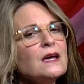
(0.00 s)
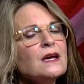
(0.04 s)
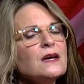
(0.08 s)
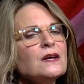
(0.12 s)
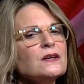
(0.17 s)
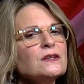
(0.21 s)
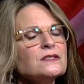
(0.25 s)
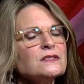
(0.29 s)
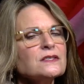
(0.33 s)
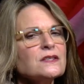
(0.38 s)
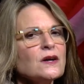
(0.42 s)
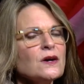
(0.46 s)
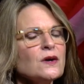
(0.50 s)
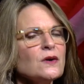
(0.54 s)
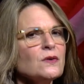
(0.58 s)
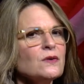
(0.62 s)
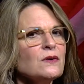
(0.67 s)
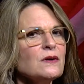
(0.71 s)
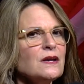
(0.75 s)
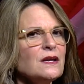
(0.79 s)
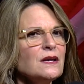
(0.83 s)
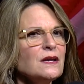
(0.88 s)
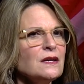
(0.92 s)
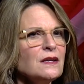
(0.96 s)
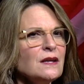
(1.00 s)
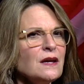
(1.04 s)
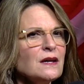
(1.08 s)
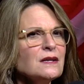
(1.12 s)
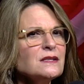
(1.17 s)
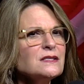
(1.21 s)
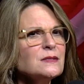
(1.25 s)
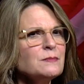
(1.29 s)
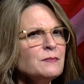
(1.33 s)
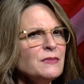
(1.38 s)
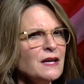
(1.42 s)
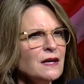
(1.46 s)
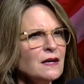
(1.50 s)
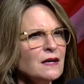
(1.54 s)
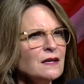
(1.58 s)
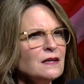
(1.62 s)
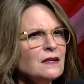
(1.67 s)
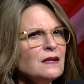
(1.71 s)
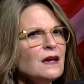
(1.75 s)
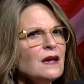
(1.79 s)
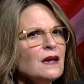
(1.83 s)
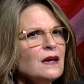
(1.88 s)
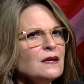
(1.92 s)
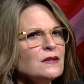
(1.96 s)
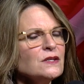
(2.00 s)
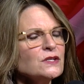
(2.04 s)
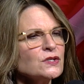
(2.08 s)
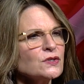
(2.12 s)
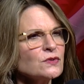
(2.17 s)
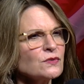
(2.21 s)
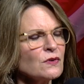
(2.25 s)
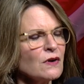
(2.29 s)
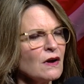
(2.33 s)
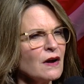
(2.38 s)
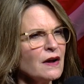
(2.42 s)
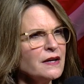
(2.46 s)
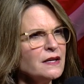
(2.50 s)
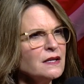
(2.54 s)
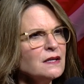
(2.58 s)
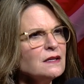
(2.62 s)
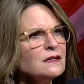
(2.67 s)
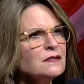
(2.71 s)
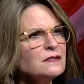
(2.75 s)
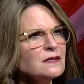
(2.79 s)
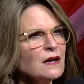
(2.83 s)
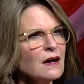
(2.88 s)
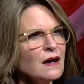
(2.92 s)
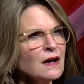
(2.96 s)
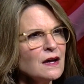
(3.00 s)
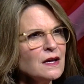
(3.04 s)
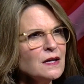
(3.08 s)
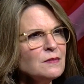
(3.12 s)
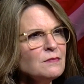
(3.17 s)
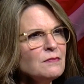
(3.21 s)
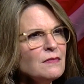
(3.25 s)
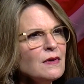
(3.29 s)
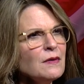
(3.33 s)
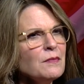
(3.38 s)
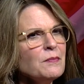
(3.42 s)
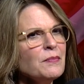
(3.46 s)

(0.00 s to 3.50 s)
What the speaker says: So it has been a trying time,